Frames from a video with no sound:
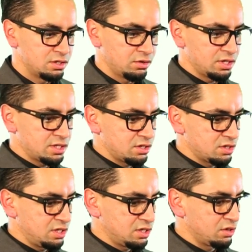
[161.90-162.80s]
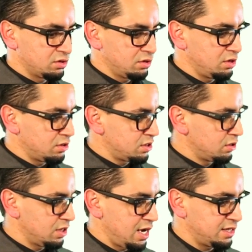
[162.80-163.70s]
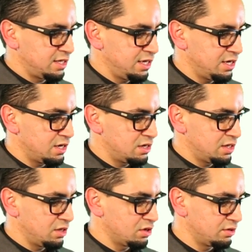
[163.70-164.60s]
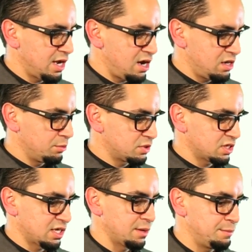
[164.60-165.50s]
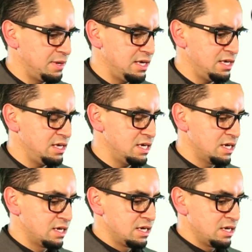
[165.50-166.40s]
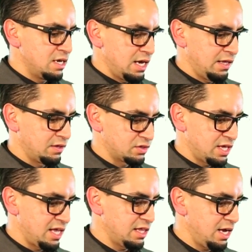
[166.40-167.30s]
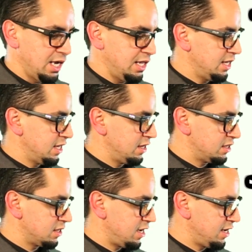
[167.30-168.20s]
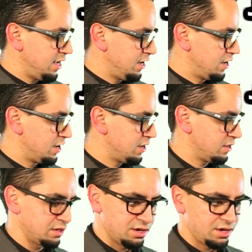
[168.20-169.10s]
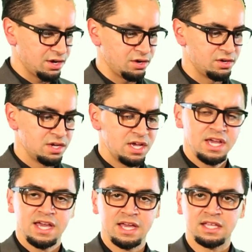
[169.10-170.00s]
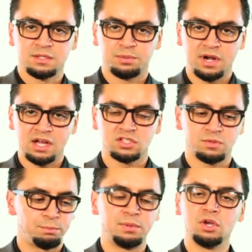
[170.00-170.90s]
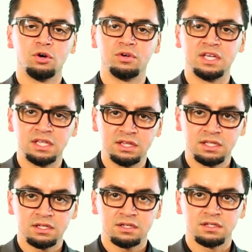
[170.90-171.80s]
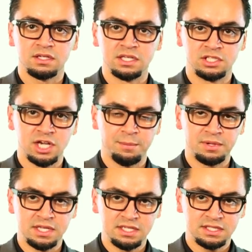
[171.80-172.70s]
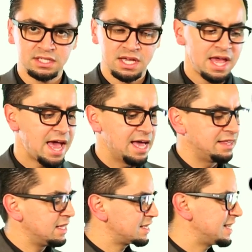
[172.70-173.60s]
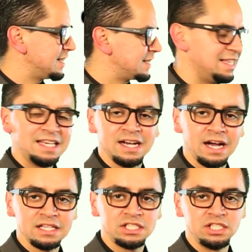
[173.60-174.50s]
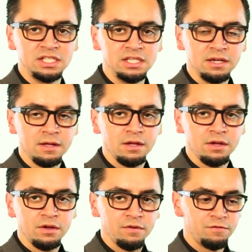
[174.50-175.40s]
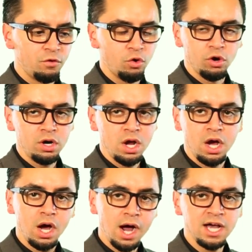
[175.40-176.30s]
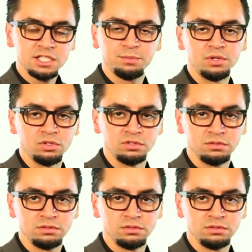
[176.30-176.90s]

Notice there's these little, you know, these little lines here, and then you go down, almost looks like a B, and there's that line, and then this line here, there you go. It's pronounced byoin in Japanese, and this is the kanji for hospital.